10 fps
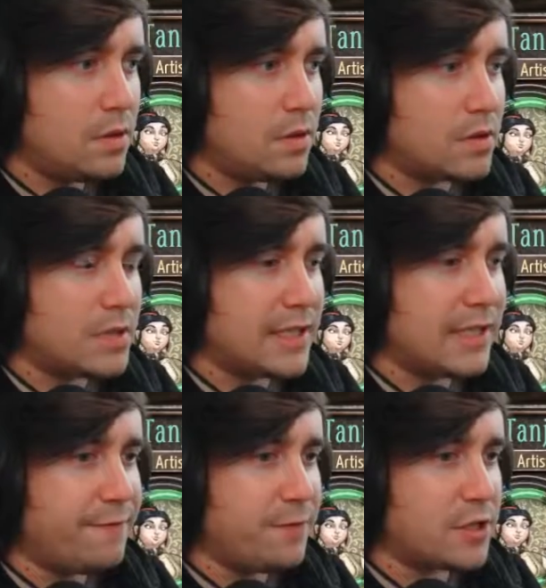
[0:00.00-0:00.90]
Because
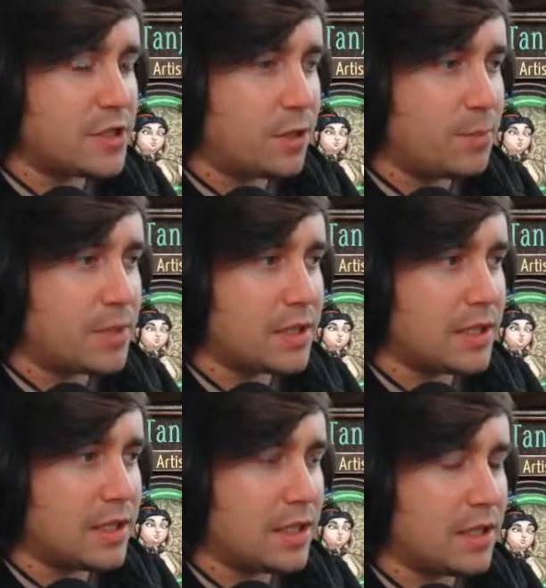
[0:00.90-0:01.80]
the foot stomp
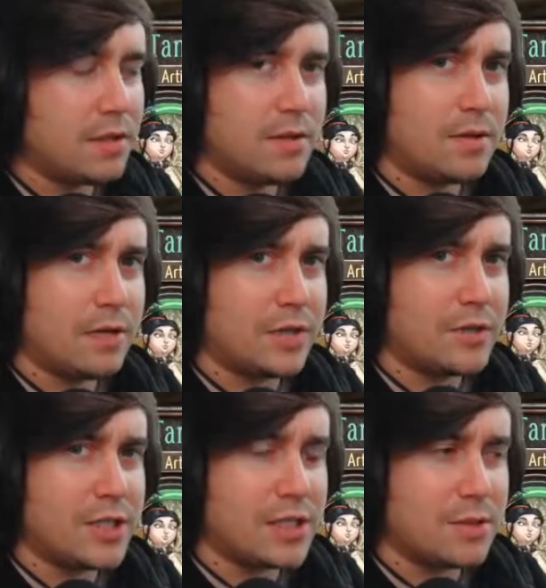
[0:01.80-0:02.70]
can uh, ground
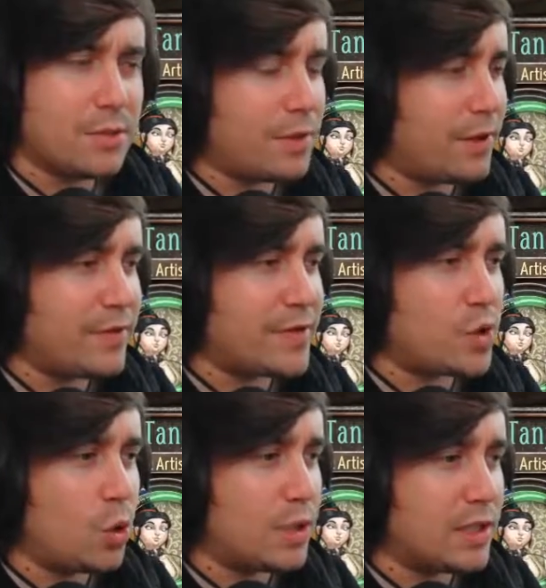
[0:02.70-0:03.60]
shatter. Or whatever it's
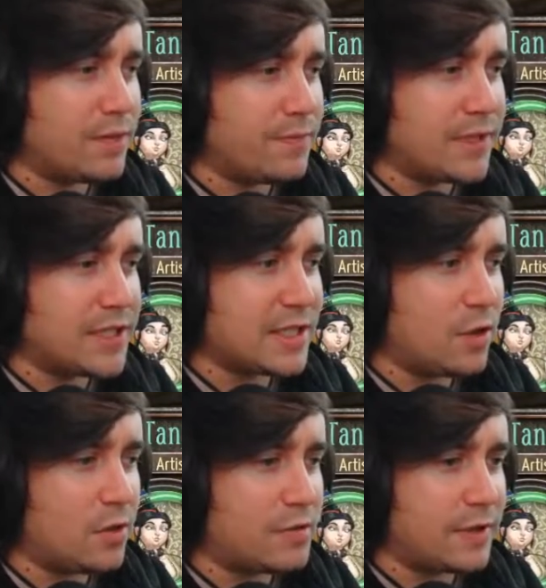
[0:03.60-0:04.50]
called can finish that
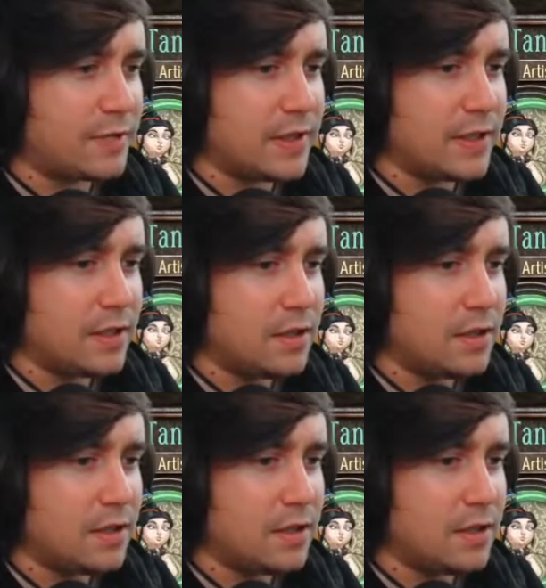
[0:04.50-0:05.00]
off, definitely.